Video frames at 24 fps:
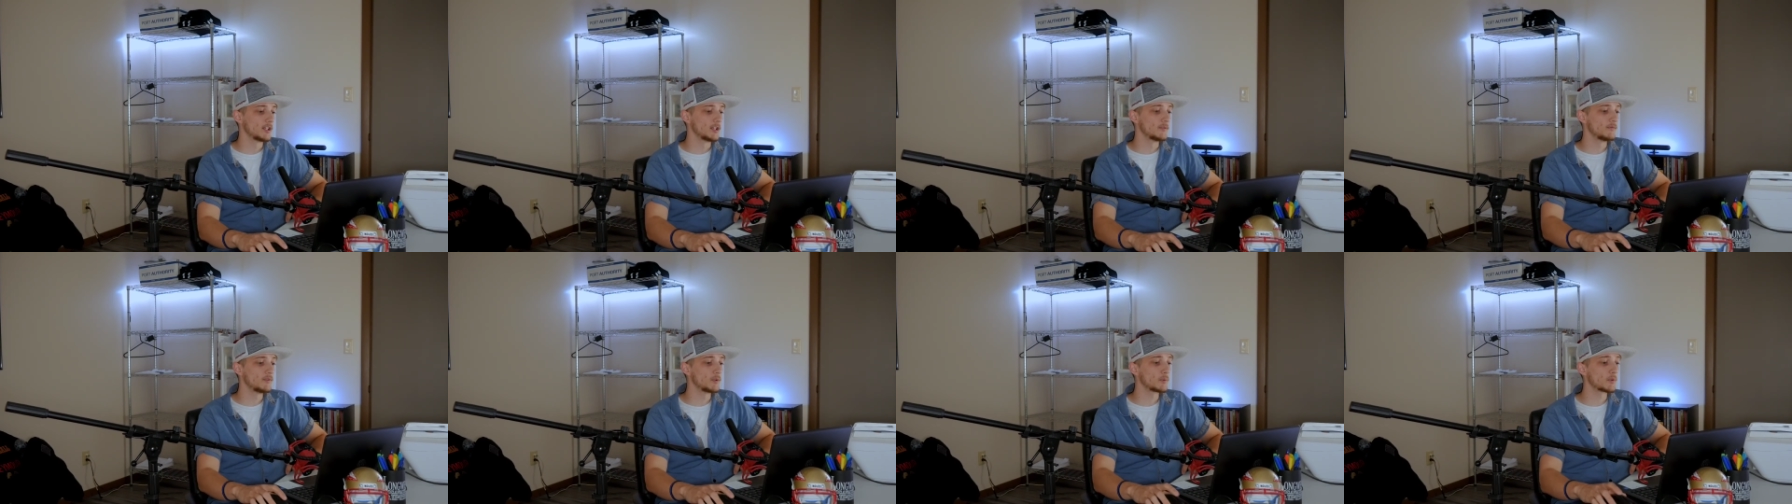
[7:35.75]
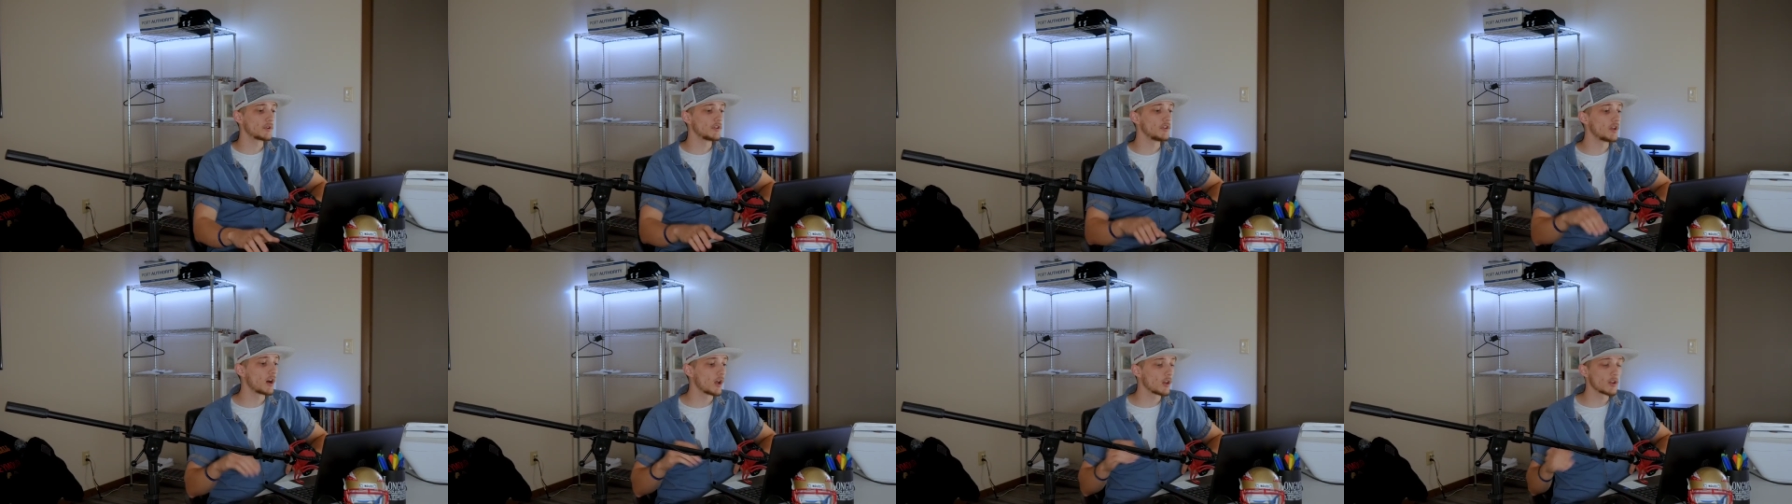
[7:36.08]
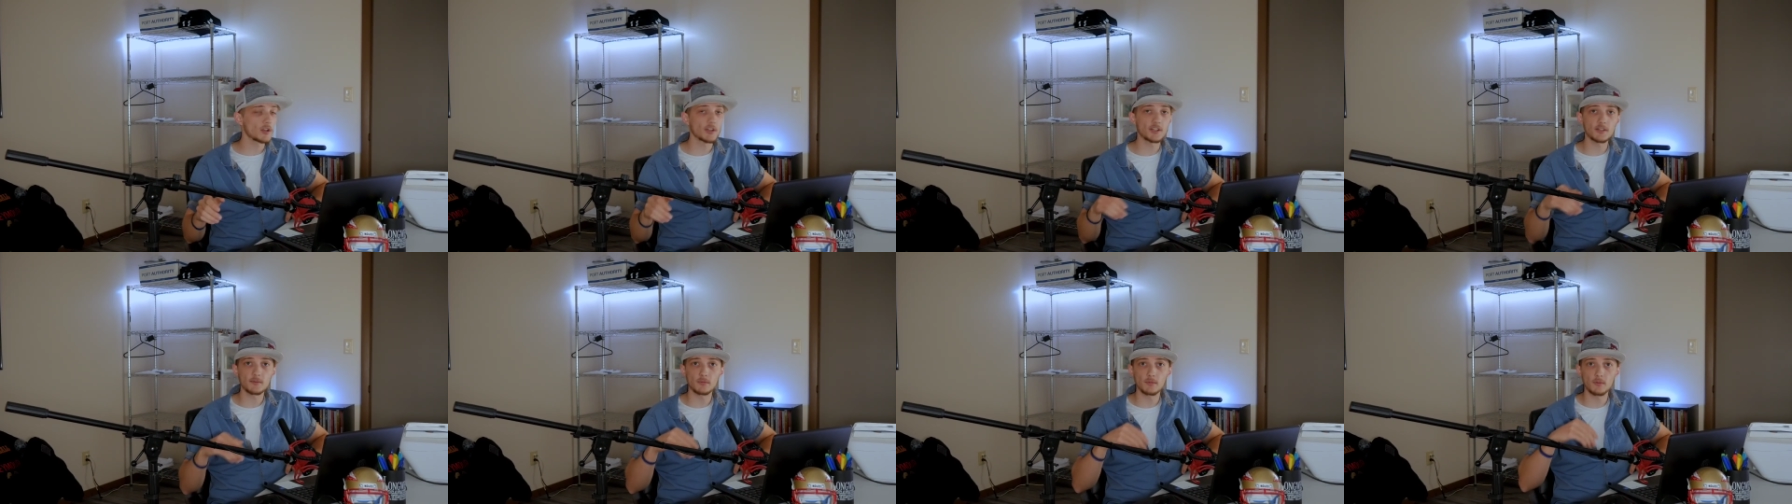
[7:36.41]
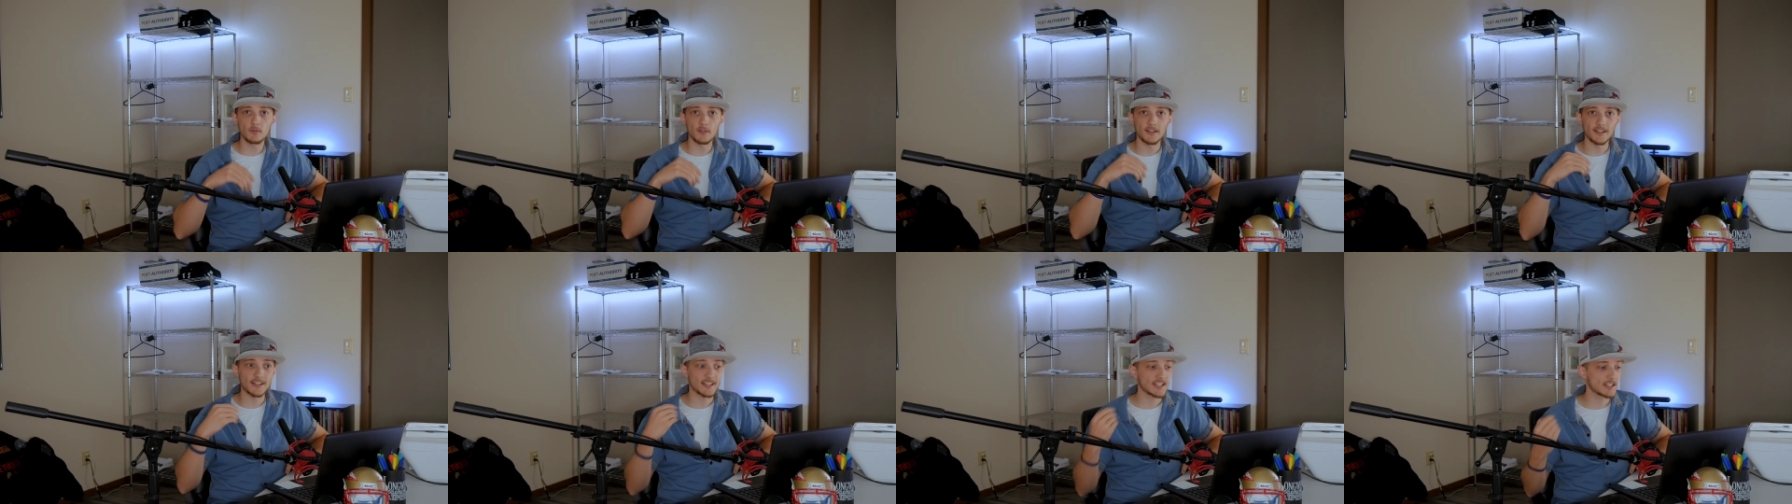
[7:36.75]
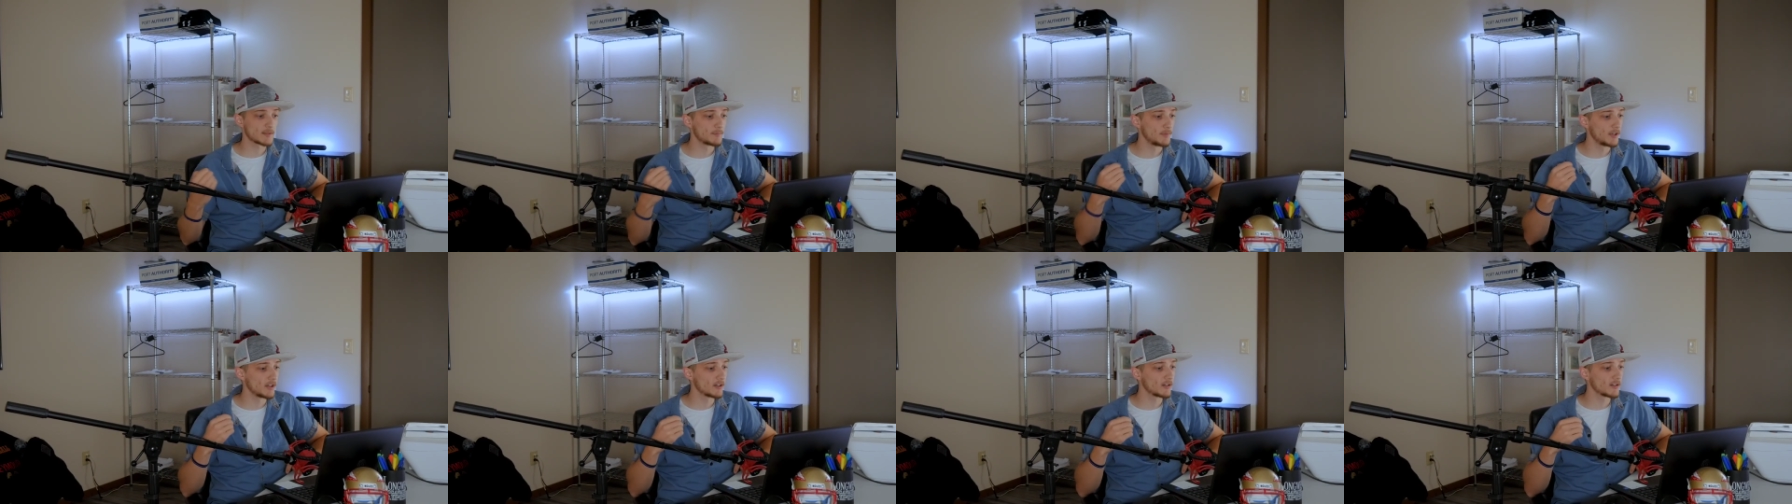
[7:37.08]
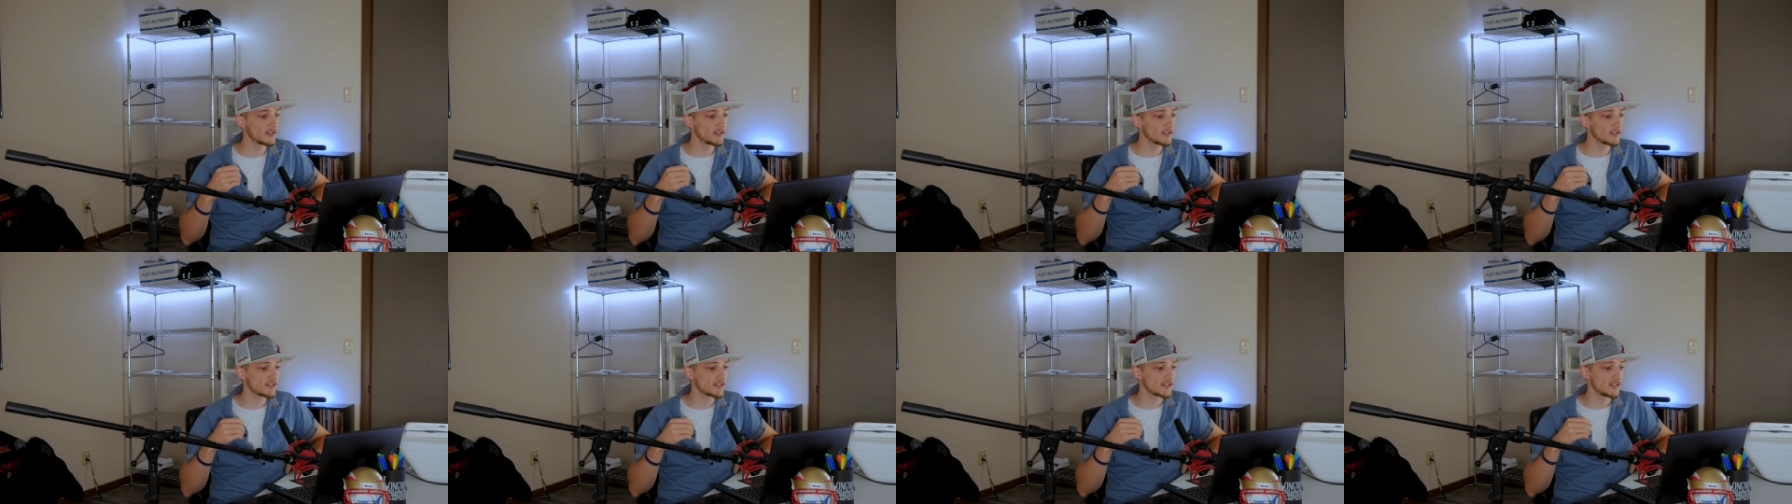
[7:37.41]
And if you are knowledgeable and
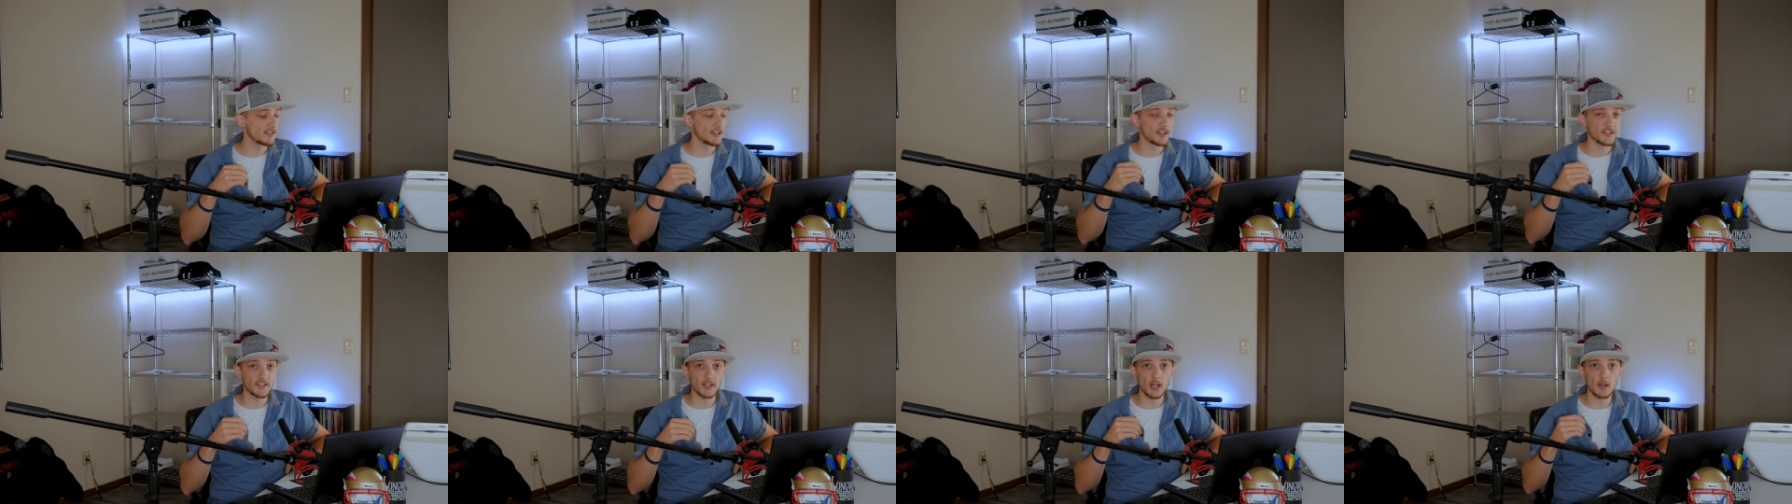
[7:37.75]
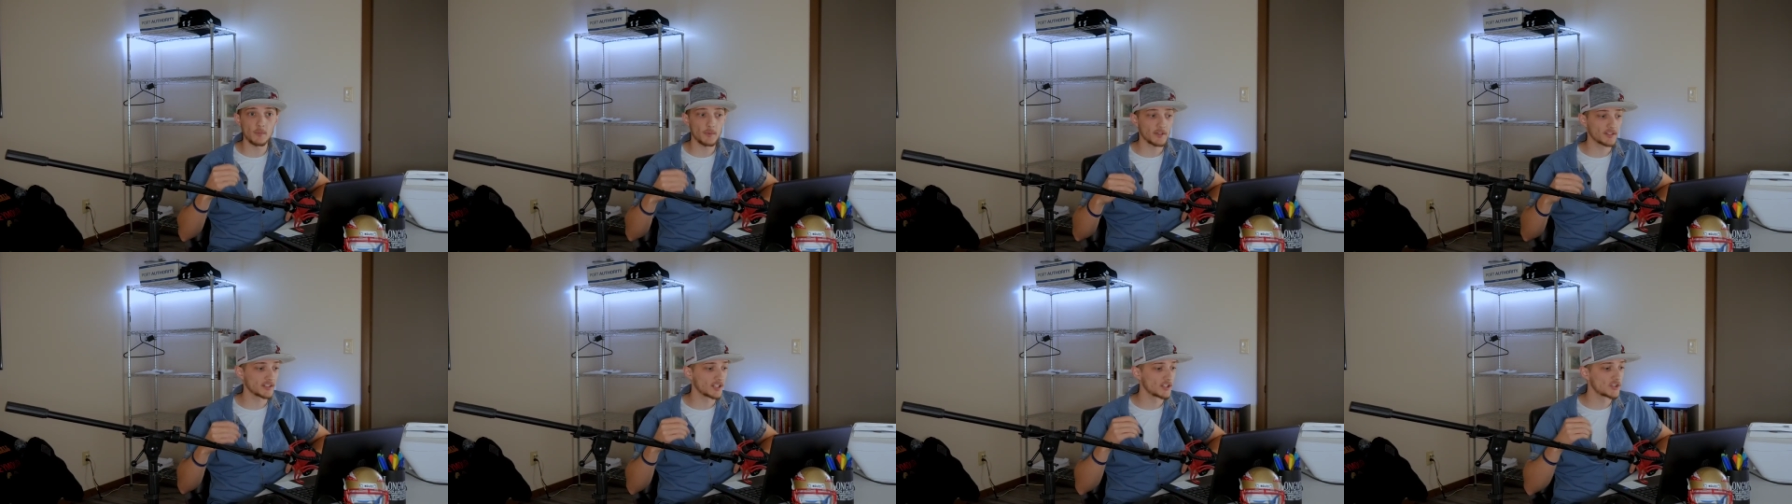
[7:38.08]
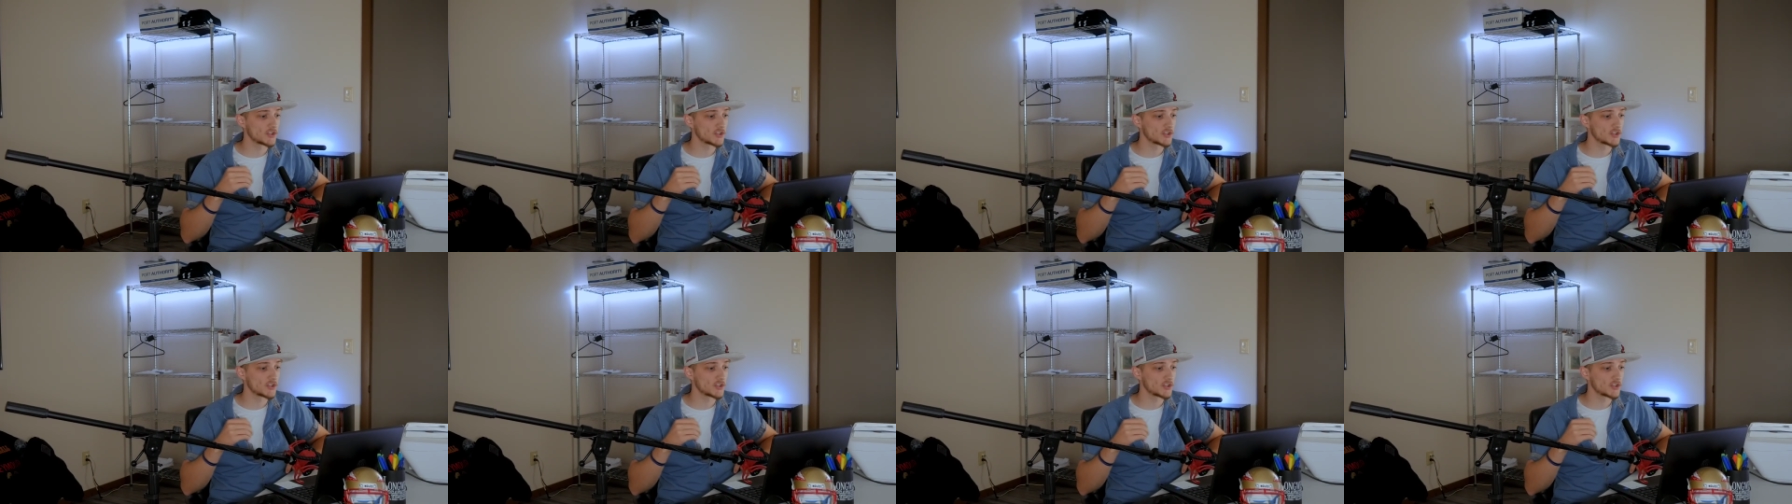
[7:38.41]
experienced in the topic